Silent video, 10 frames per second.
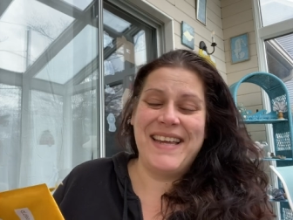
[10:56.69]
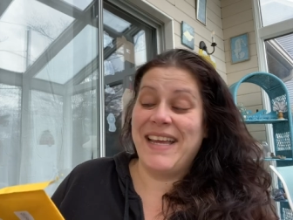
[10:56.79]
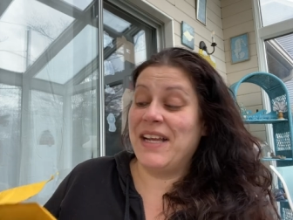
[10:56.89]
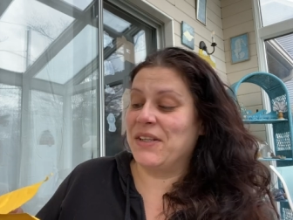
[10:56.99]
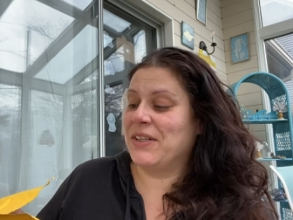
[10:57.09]

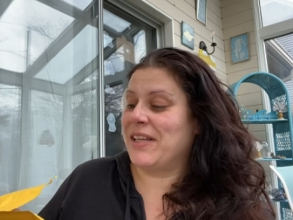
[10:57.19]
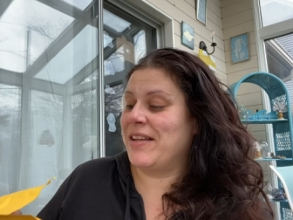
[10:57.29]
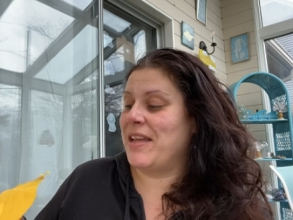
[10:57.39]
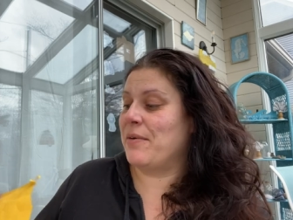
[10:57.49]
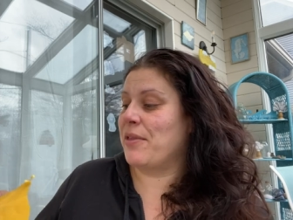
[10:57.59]
It looked like
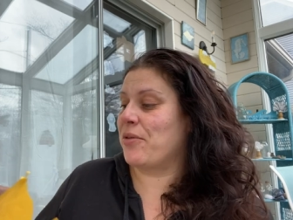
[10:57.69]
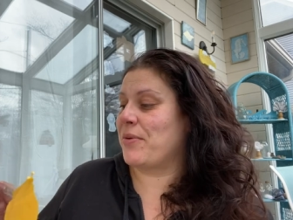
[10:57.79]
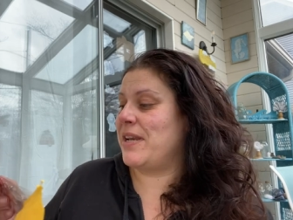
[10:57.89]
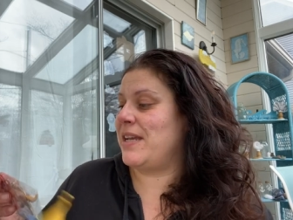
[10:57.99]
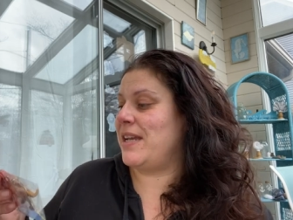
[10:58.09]
they were
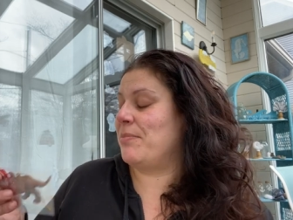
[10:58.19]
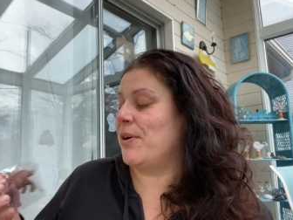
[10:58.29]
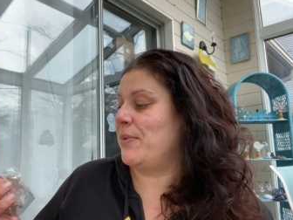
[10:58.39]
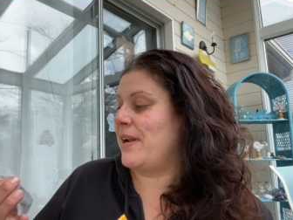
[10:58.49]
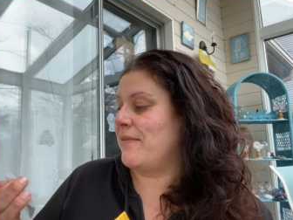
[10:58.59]
3D,
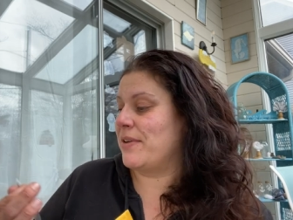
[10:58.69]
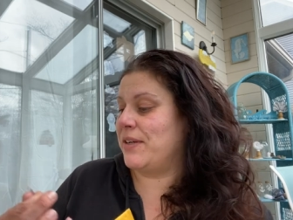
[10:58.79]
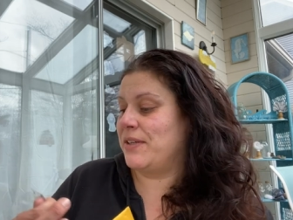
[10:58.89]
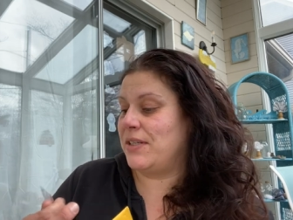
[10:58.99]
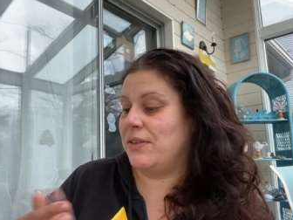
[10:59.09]
but whatever,
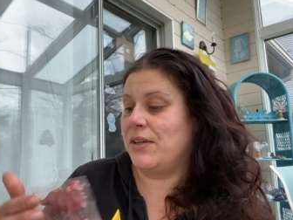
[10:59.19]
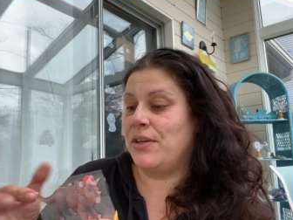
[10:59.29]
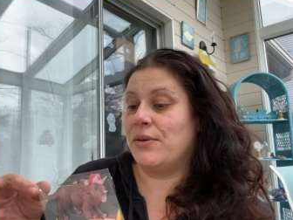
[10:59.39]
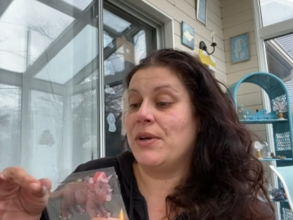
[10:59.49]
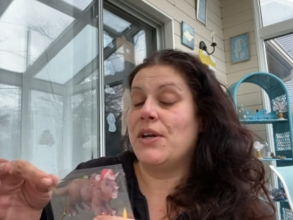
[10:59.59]
they're still
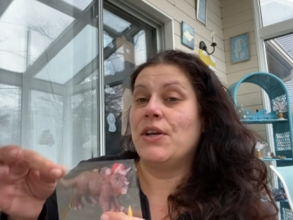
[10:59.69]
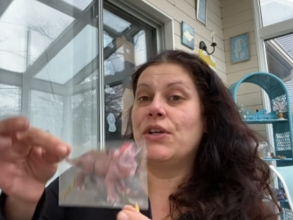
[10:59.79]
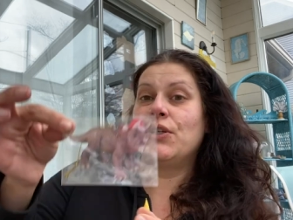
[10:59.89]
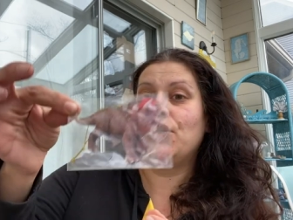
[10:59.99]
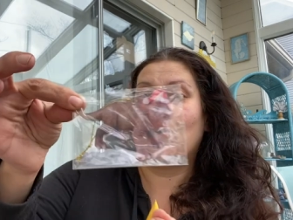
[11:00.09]
cute.
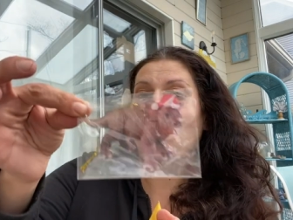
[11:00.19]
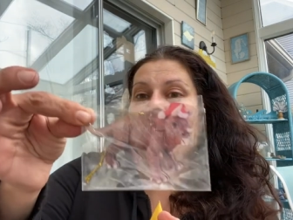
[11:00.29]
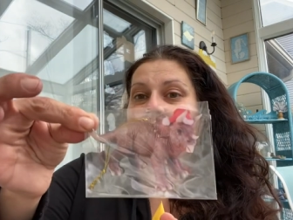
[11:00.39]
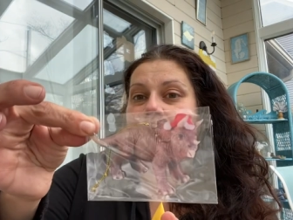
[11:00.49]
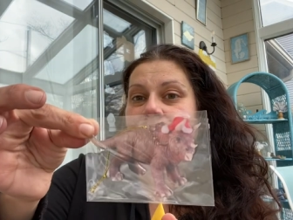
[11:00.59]
So
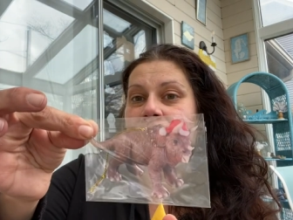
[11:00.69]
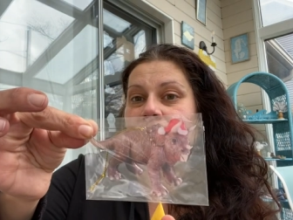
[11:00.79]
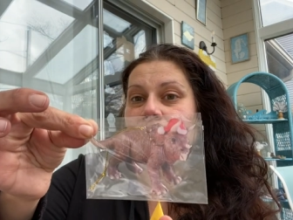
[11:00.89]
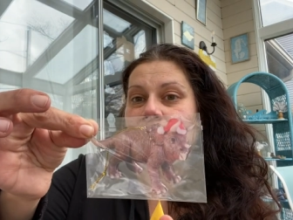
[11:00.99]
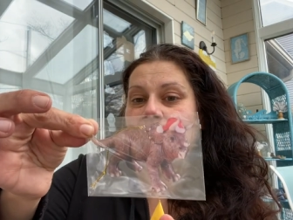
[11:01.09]
there are these little